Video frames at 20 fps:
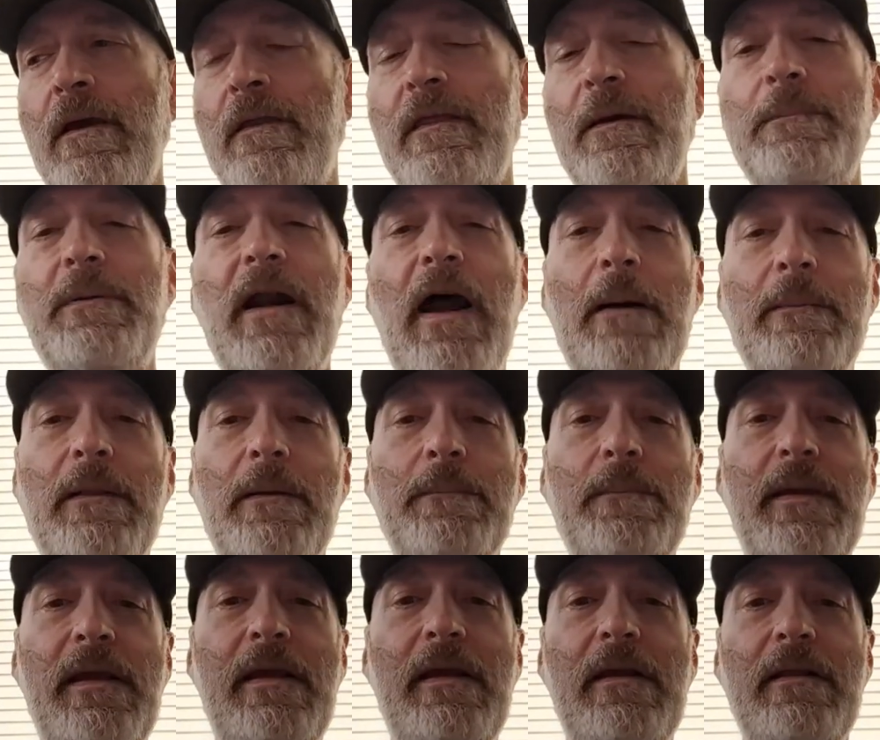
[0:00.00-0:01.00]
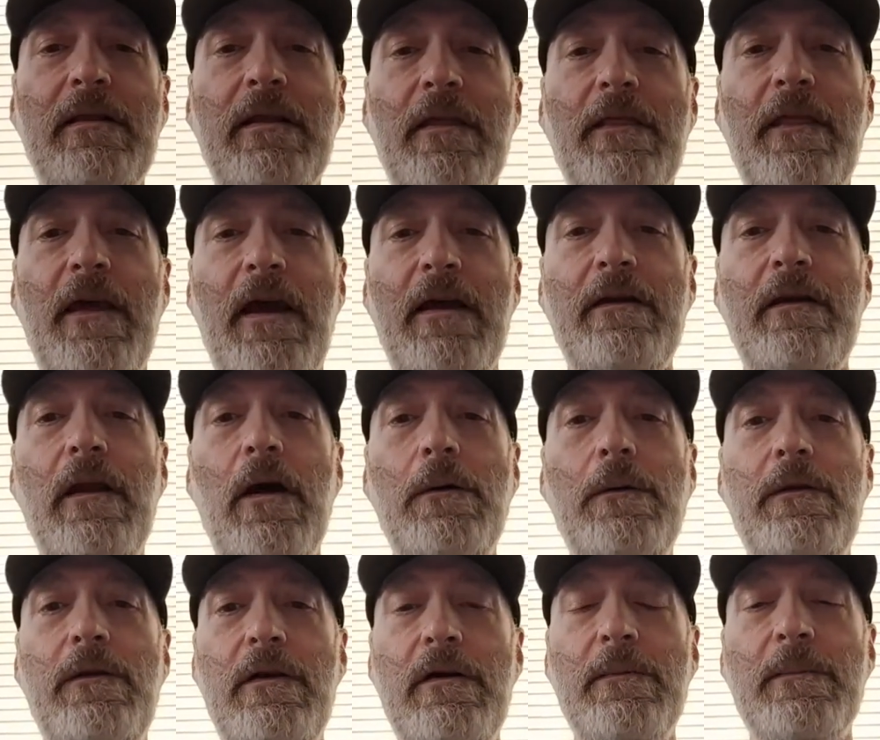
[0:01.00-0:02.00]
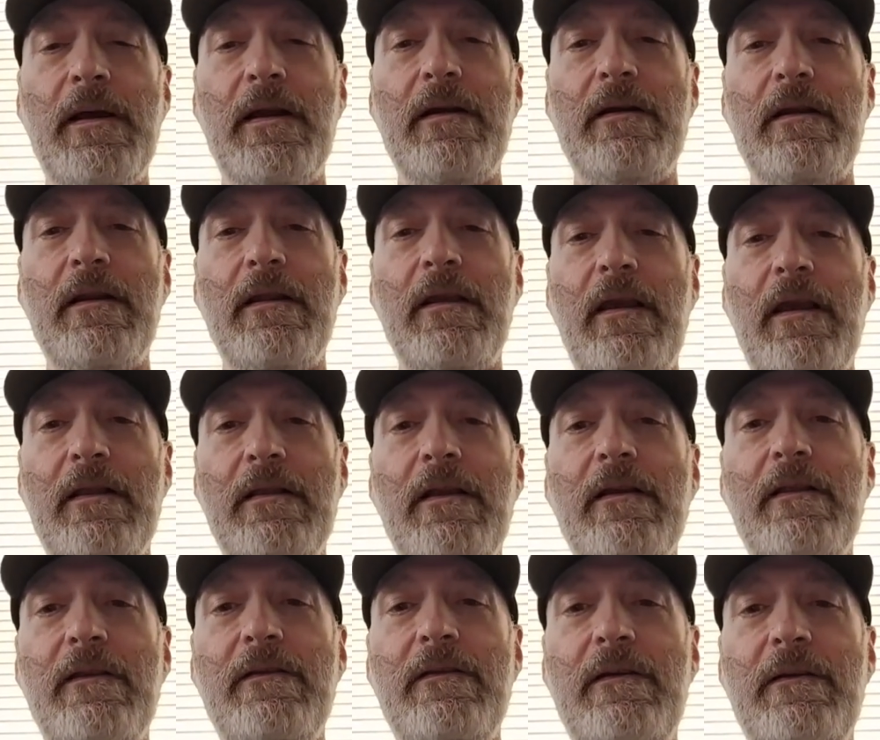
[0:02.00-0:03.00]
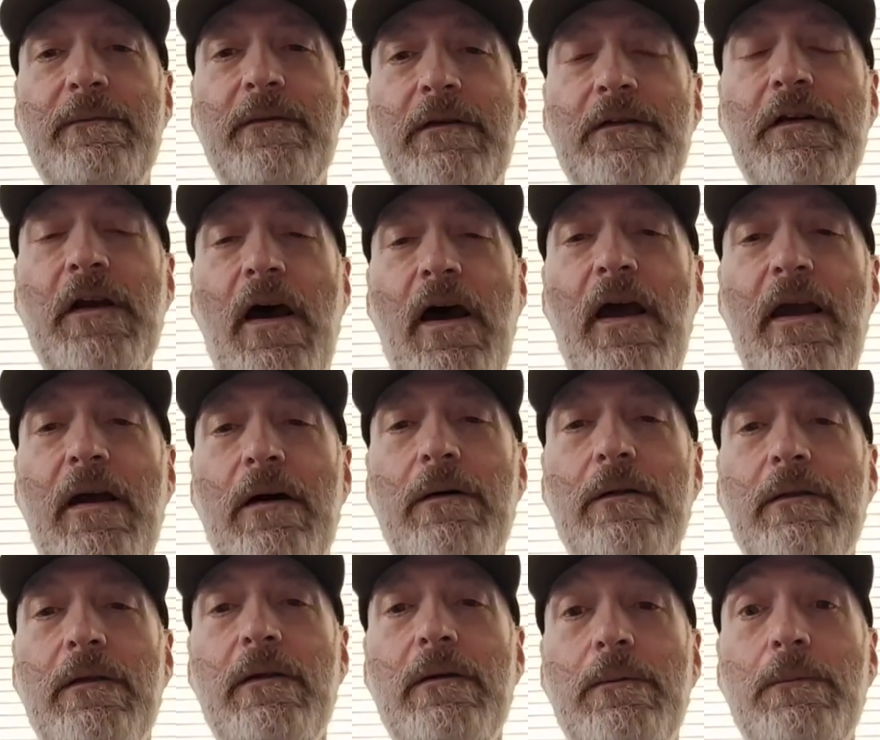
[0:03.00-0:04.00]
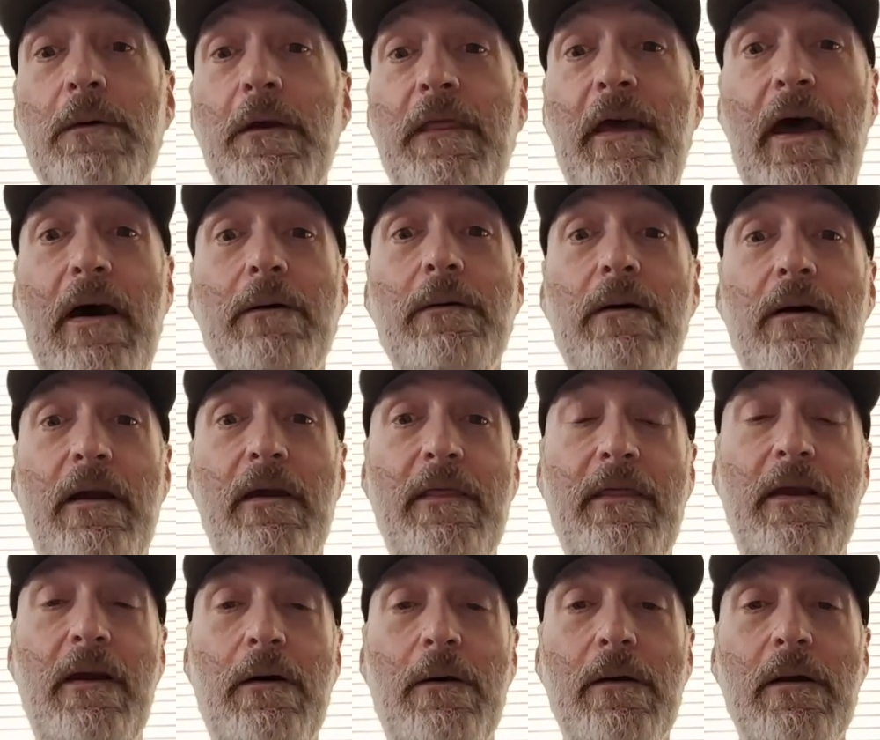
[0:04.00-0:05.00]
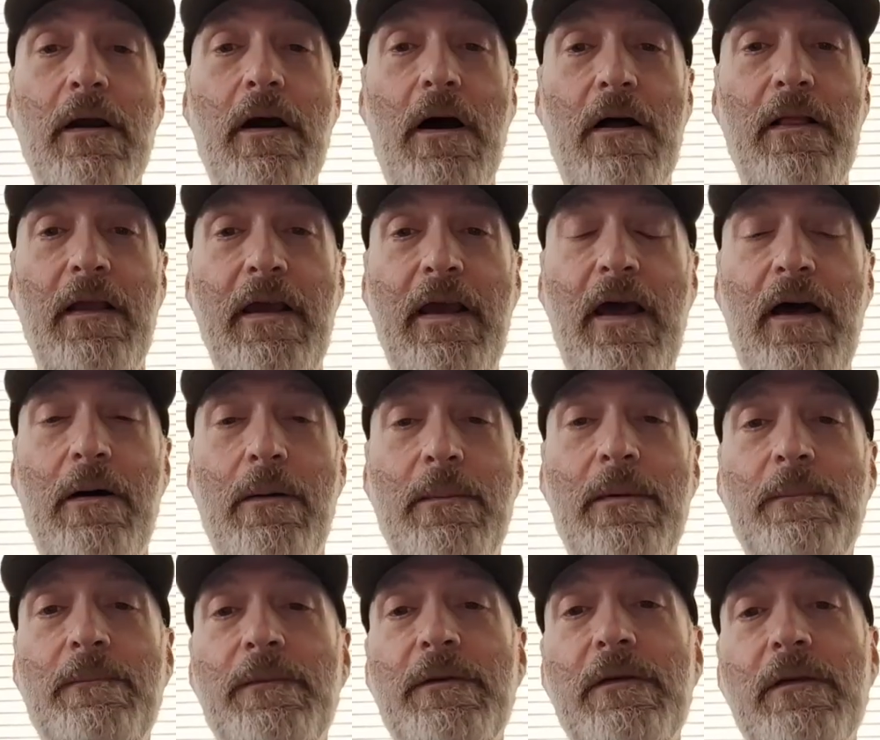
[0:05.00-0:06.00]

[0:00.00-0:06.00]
The problem being that no human can conceive a child without the Oankali help.